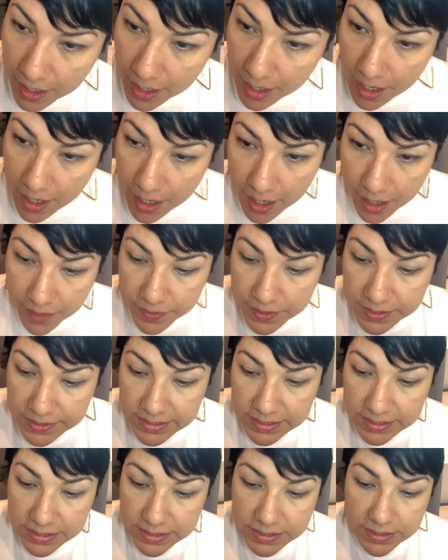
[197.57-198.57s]
this
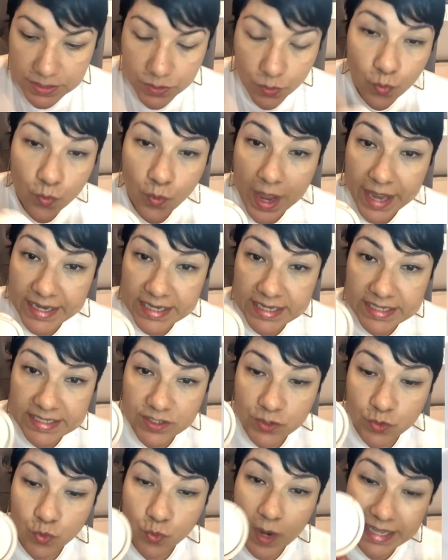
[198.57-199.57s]
is the Redness
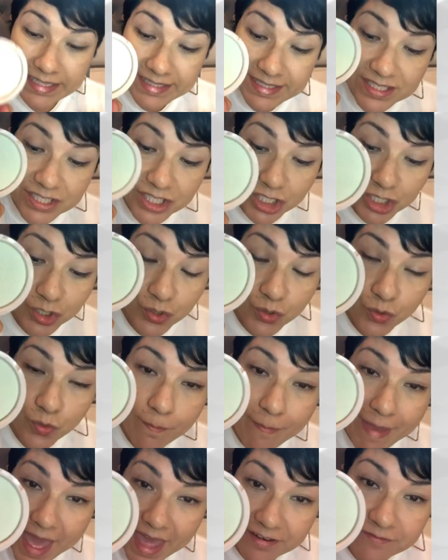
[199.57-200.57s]
Rescue
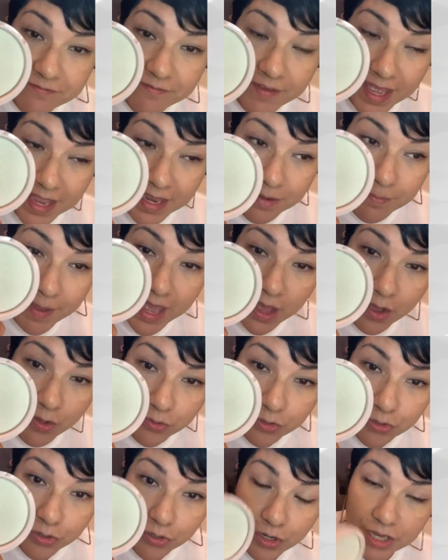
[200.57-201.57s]
Mattifying Powder.
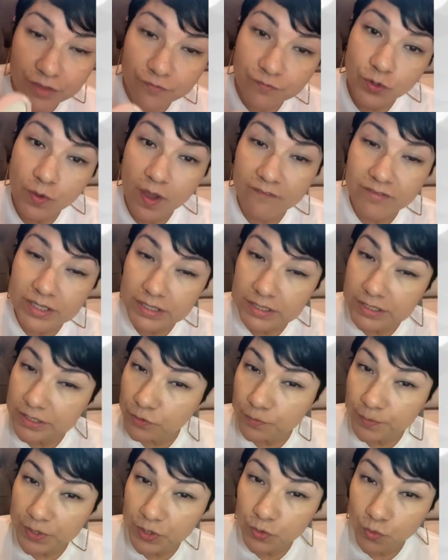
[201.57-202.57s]
If you have a little bit
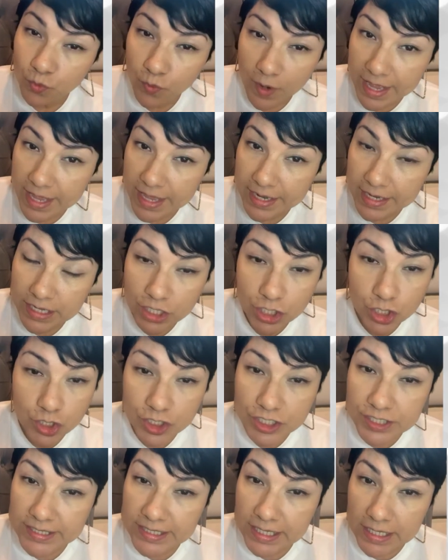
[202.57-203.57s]
of red in your
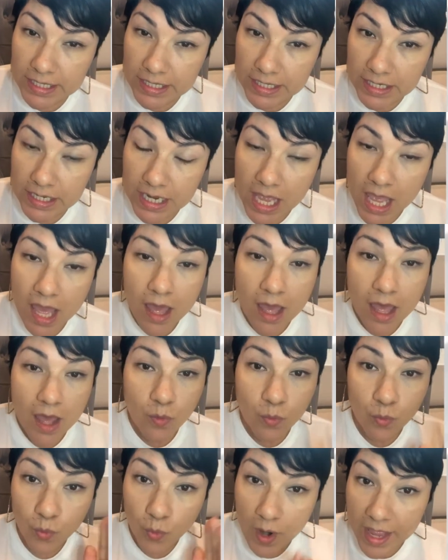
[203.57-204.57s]
skin,
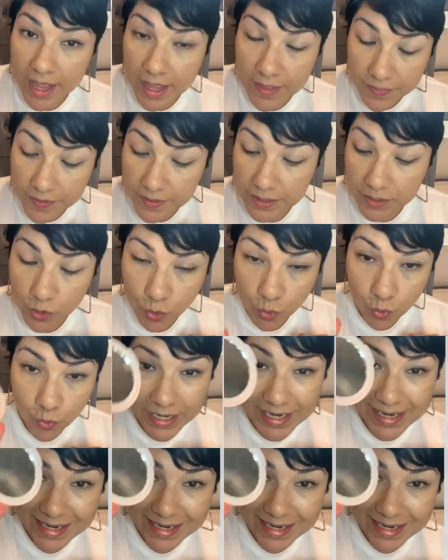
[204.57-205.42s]
the green